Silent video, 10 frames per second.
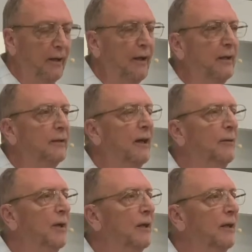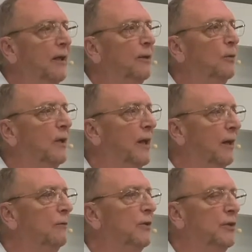Anytime anyone
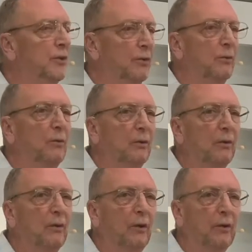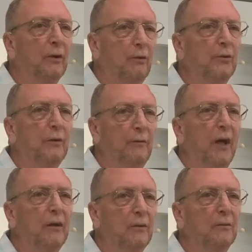envies you, they're going to
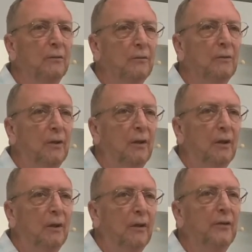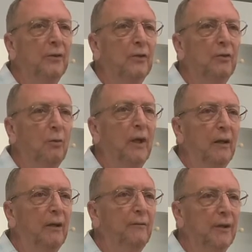crucify you. That's just the way
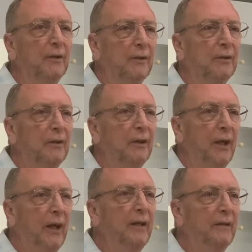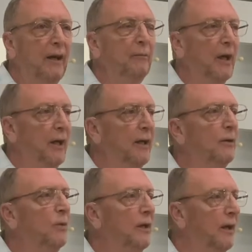life is. Anytime
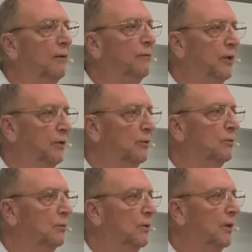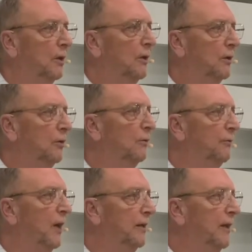anyone envy you,
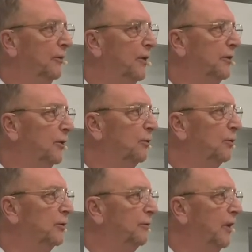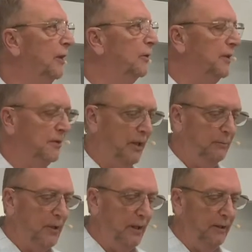you'll find out that they'll crucify you at the
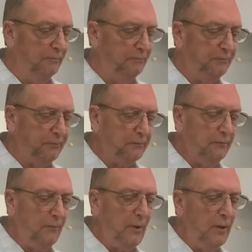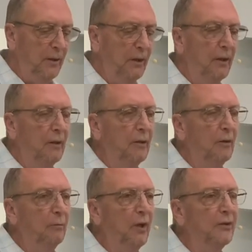same time.
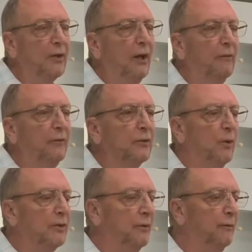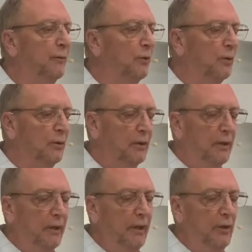Plus, Caiaphas wasn't a fool.
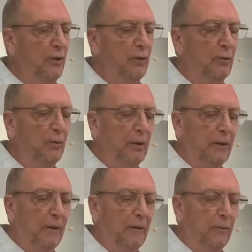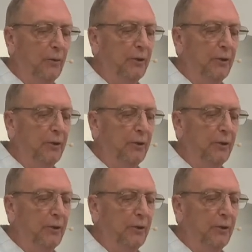He knew what the